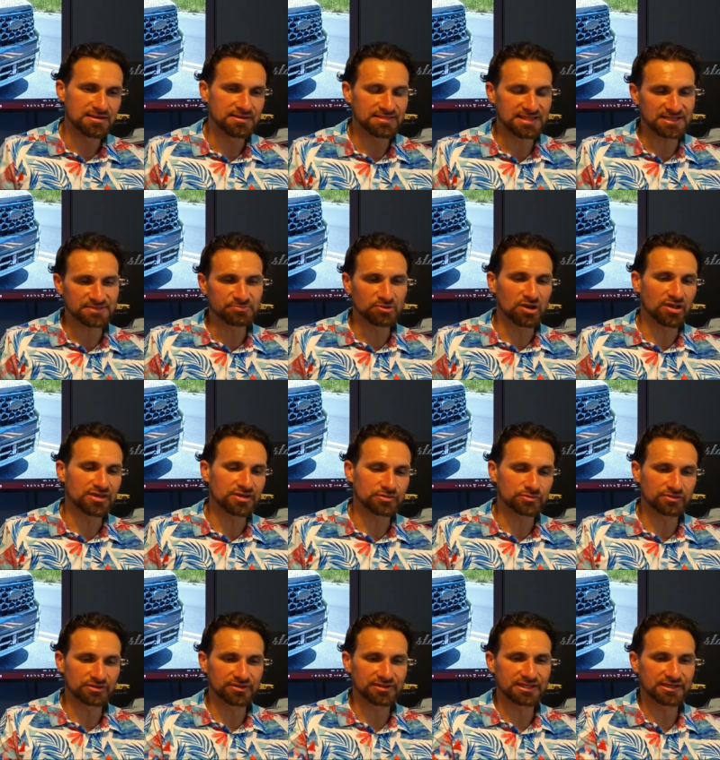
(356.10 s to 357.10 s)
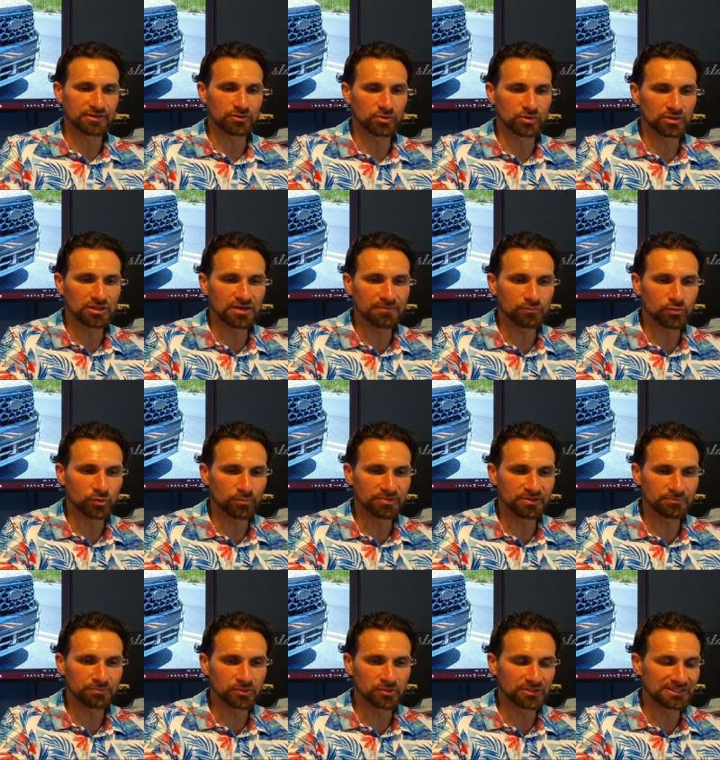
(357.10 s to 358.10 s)
And that's probably a grill that a whole lot more
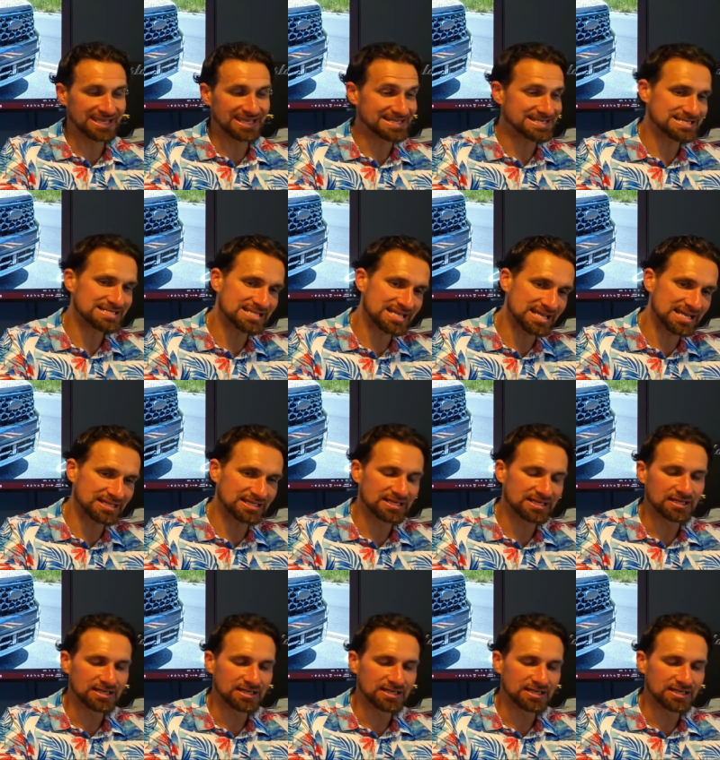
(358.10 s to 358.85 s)
people can dig.